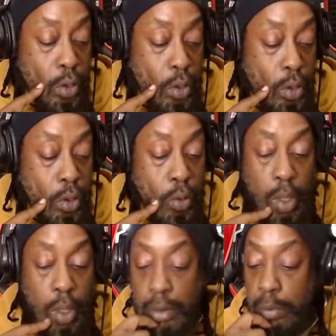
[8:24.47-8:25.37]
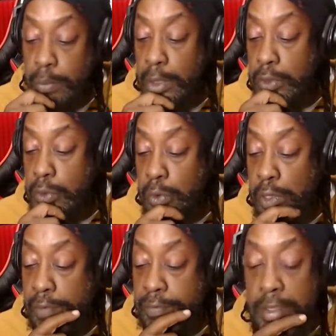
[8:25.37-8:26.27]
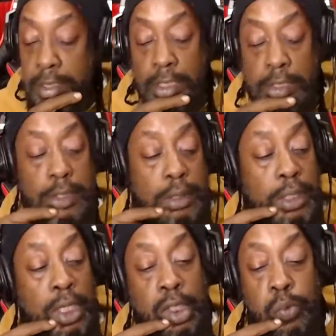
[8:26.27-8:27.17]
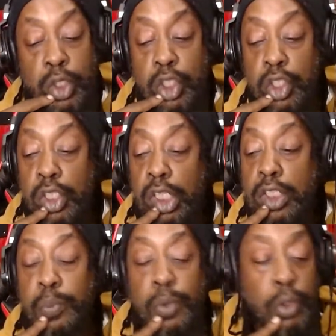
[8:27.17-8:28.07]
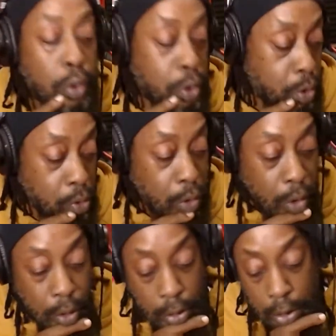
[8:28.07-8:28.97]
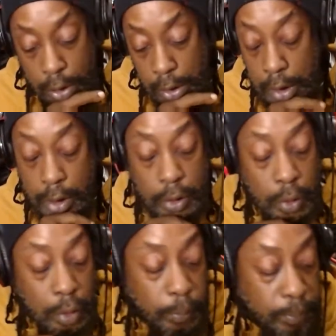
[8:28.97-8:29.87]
you want to make sure you have the next hit, which is the next product that is going to